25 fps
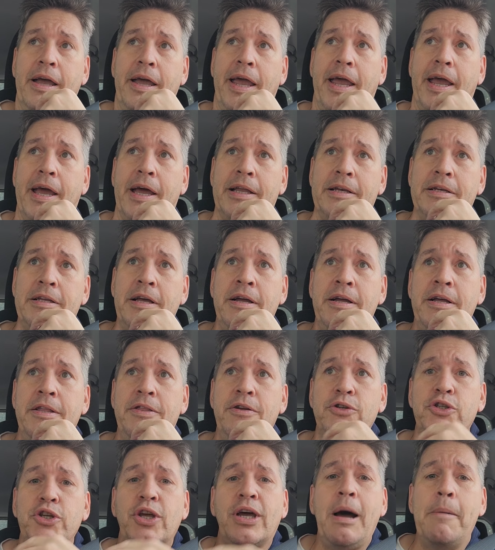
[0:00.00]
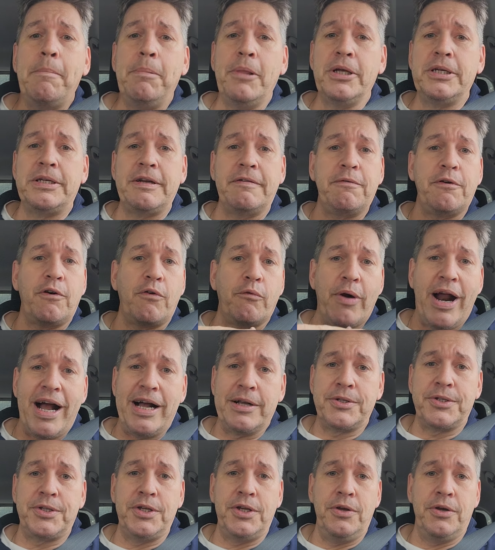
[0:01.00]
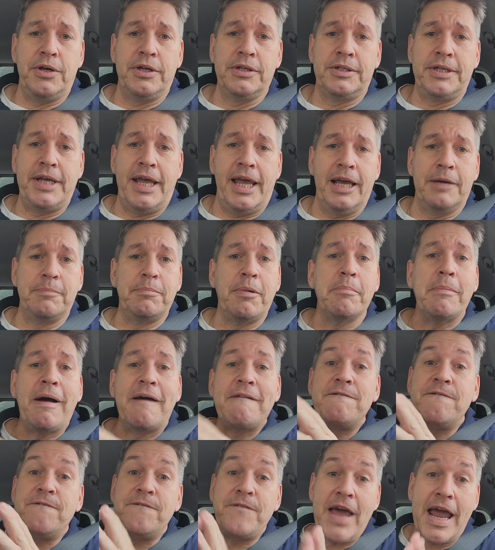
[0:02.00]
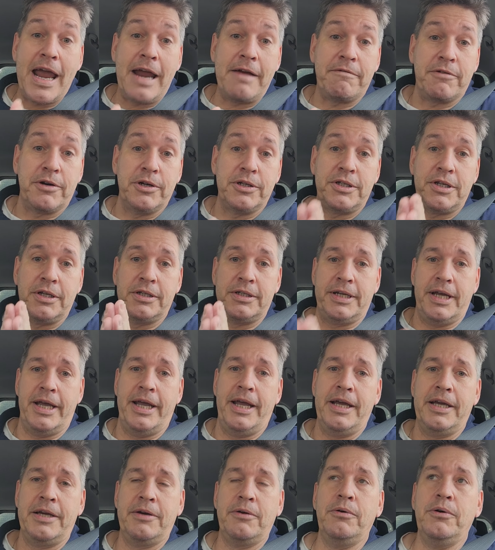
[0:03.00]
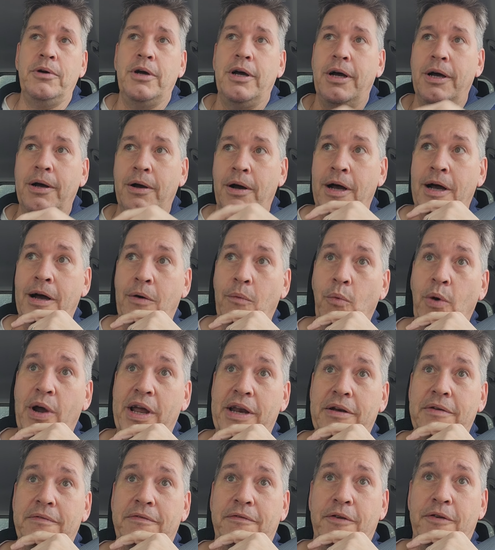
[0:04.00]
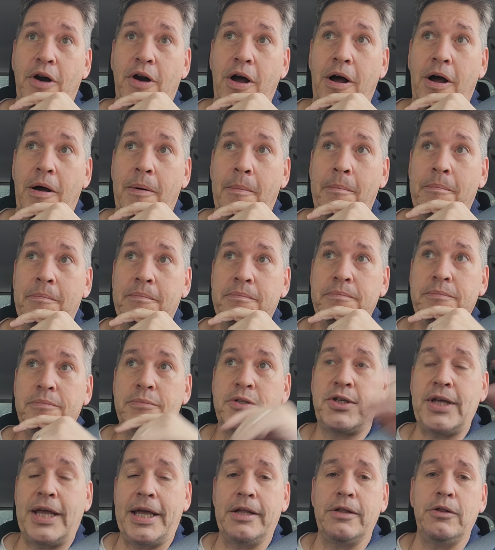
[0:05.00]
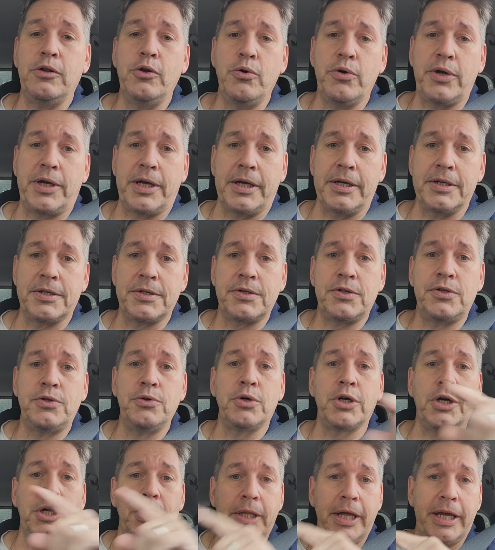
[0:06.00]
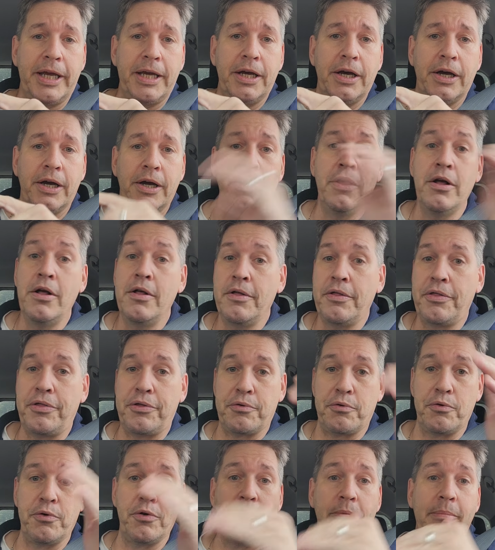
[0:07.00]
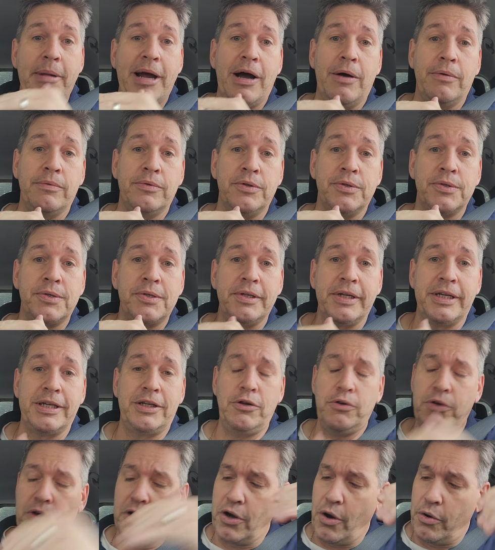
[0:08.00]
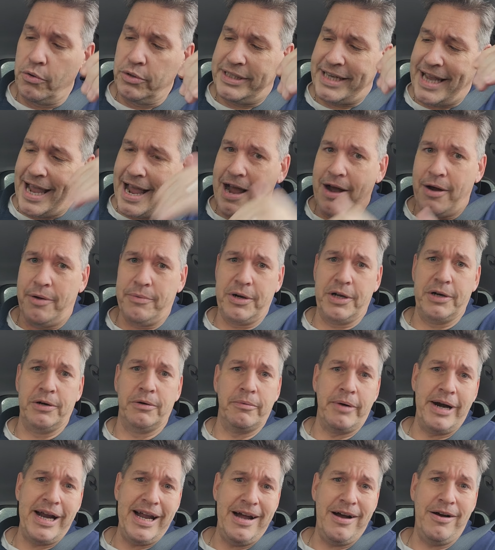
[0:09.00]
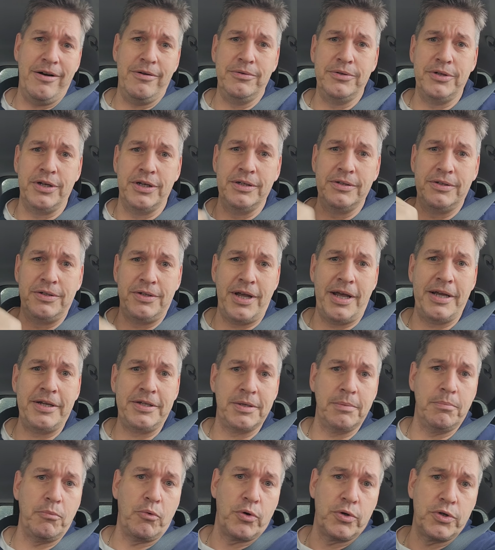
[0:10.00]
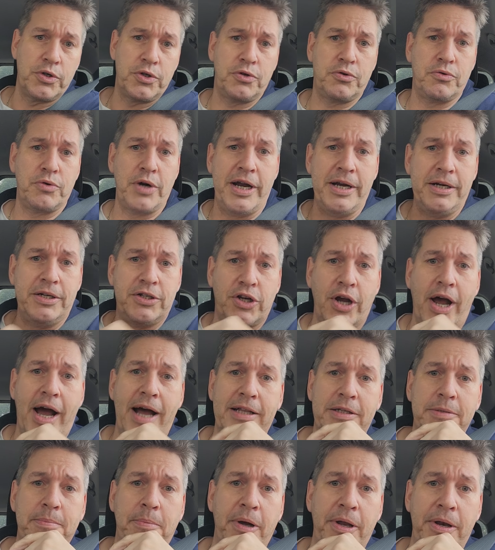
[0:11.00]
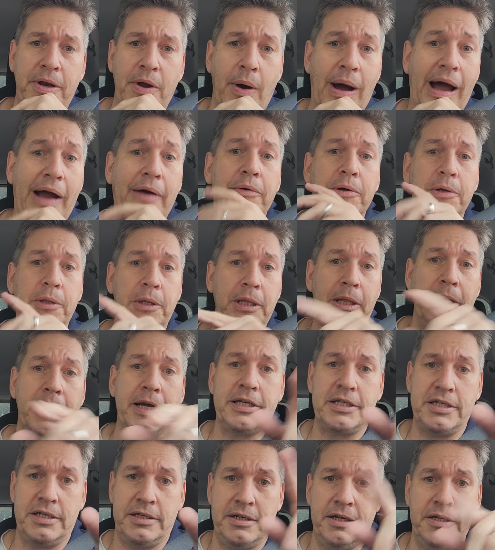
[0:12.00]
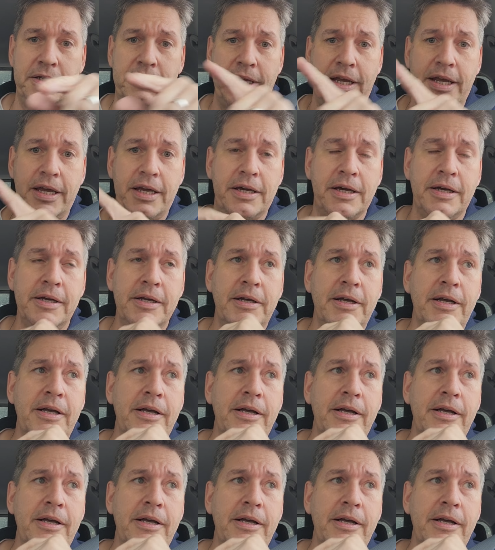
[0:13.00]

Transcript: And there's a couple of different routes that you can take, but my favorite to take went from San Lucas to Coalinga through the mountains. Like, you could go down and around and take some more straight shots, but no, I really liked to take,